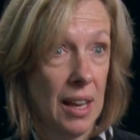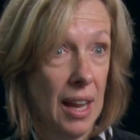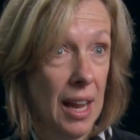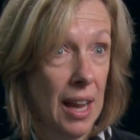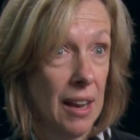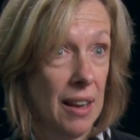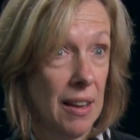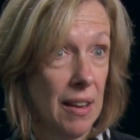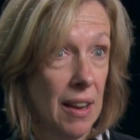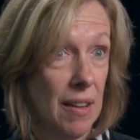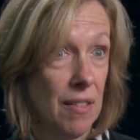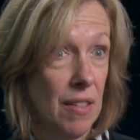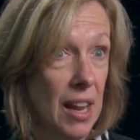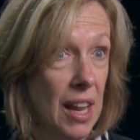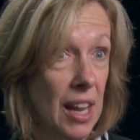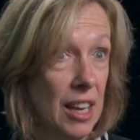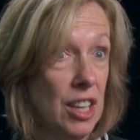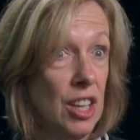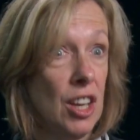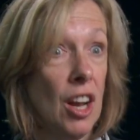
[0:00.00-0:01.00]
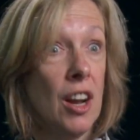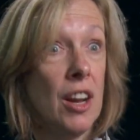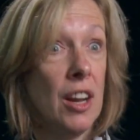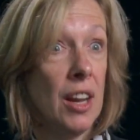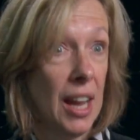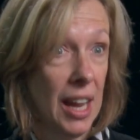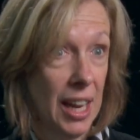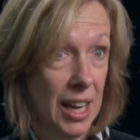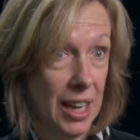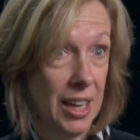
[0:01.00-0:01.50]
at
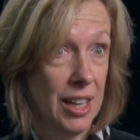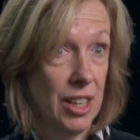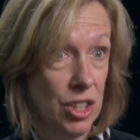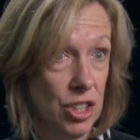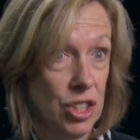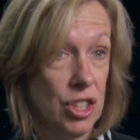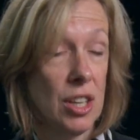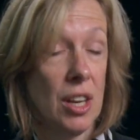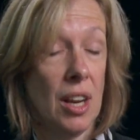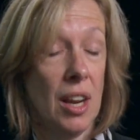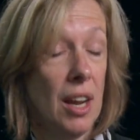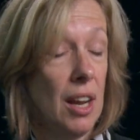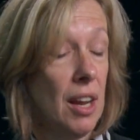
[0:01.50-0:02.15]
young age,